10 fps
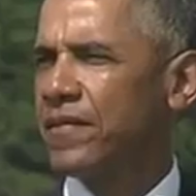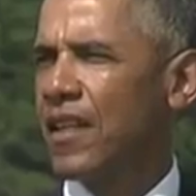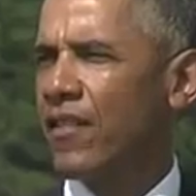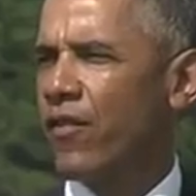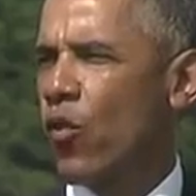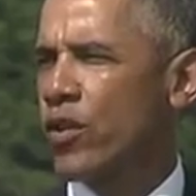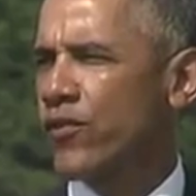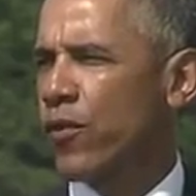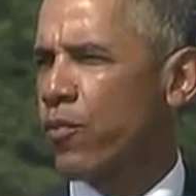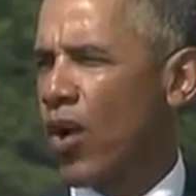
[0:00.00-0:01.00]
and a force
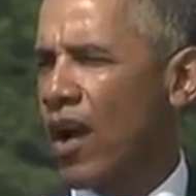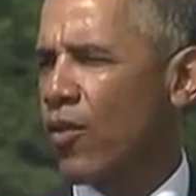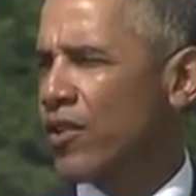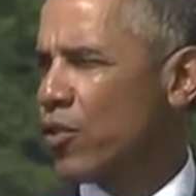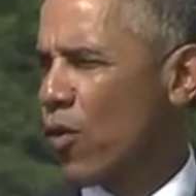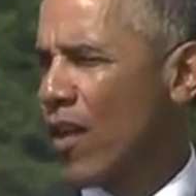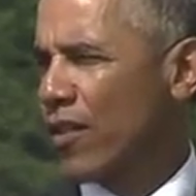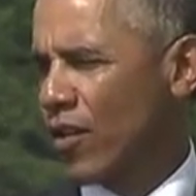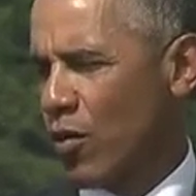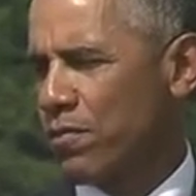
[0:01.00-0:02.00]
for progress around
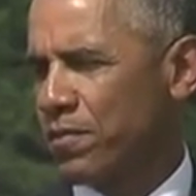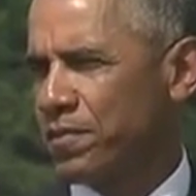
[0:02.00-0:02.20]
the globe.